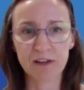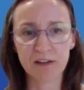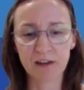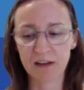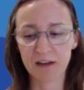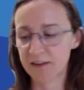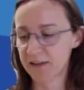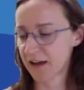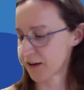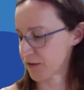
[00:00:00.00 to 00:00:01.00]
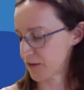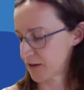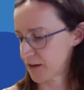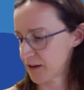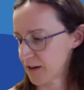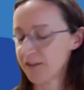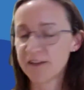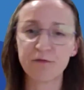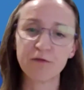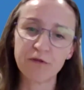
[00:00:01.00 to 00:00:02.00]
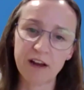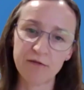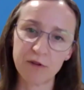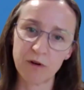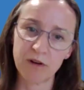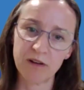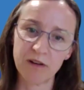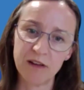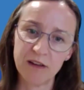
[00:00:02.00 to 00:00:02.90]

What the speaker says: isn't an exact, it's different for everyone.